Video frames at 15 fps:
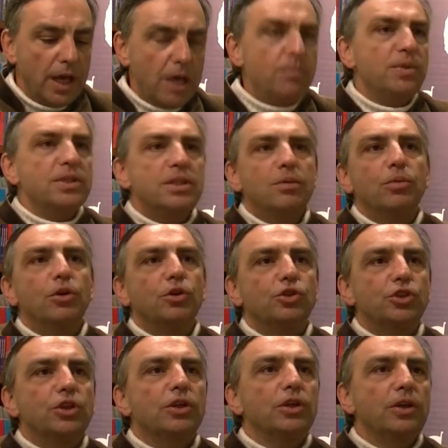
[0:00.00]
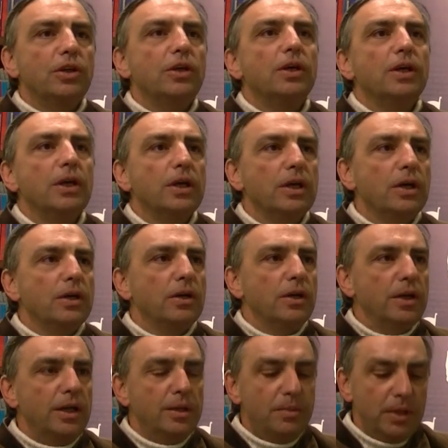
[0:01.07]
epistemological
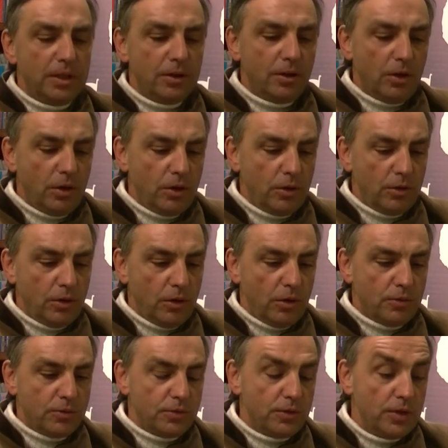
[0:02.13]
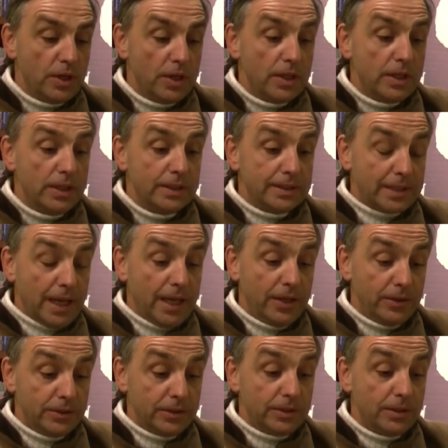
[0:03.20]
uh, limit of, of
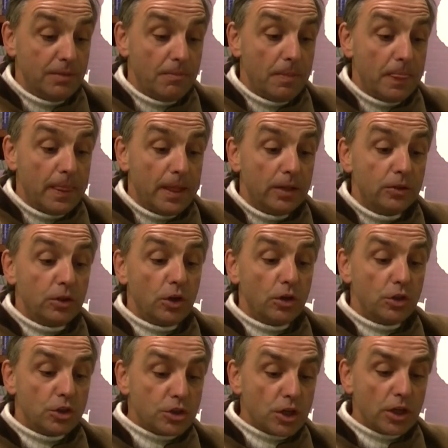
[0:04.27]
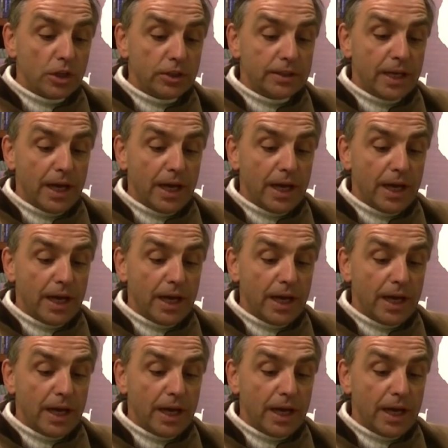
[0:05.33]
science. The, the, second